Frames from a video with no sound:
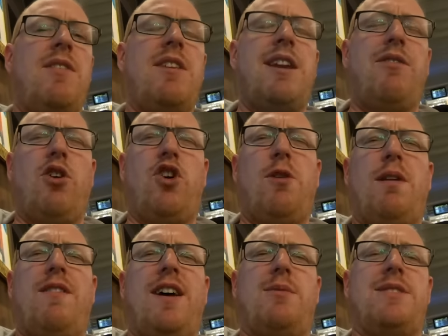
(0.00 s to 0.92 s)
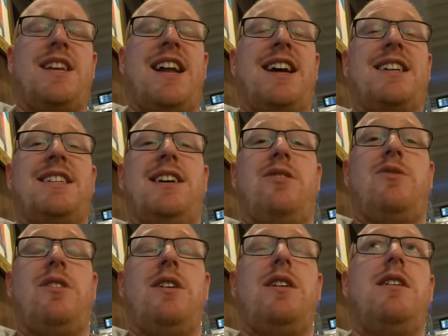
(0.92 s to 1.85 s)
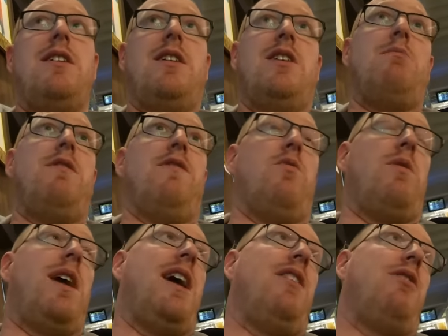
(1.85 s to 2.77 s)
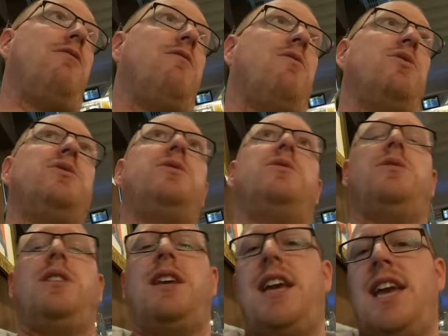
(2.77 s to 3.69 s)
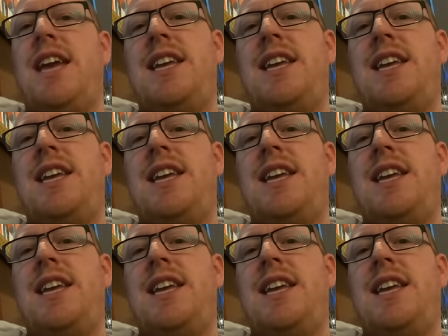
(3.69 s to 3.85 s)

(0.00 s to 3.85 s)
Then I've got a couple of hours in Aktau before we head across to the